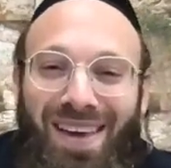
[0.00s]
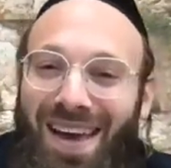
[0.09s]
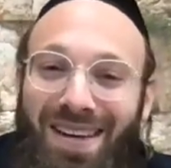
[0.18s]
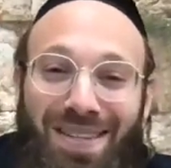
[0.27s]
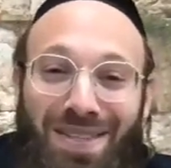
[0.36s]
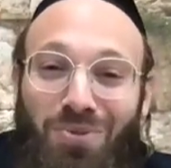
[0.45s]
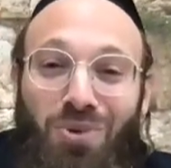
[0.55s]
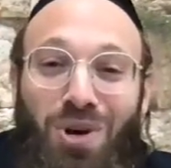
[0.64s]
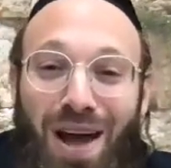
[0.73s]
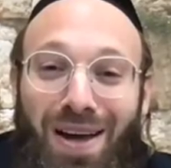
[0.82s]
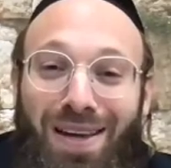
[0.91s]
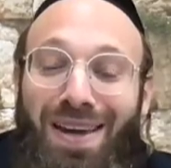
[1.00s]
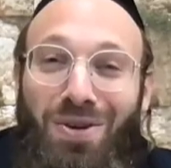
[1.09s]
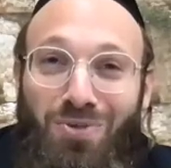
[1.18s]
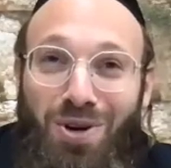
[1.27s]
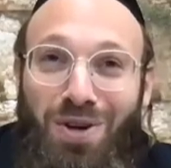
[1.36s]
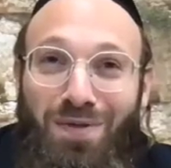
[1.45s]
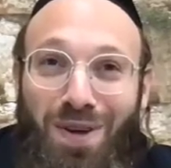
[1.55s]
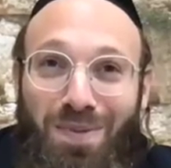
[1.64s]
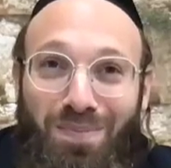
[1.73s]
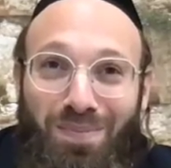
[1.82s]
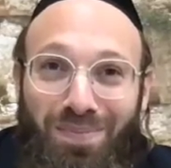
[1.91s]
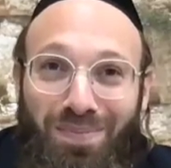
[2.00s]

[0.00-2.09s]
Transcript: And he said, we're not getting rid of him.